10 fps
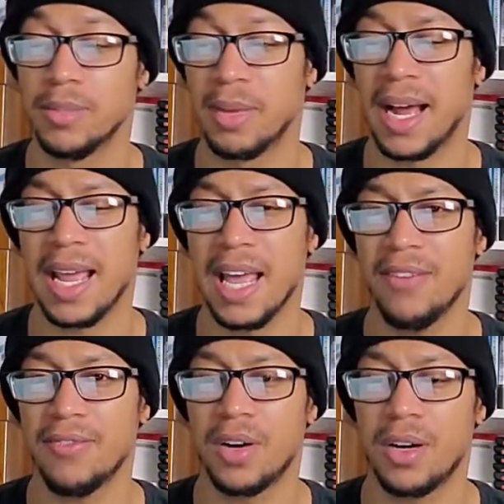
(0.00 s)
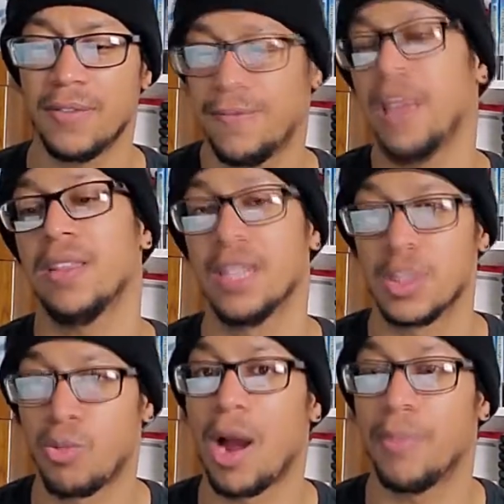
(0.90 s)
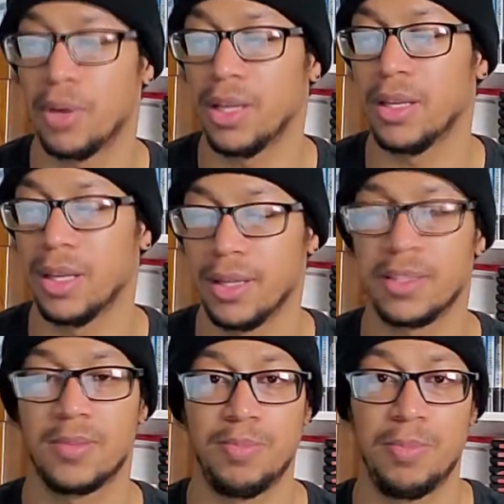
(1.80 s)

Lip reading: but I have faith in this property and its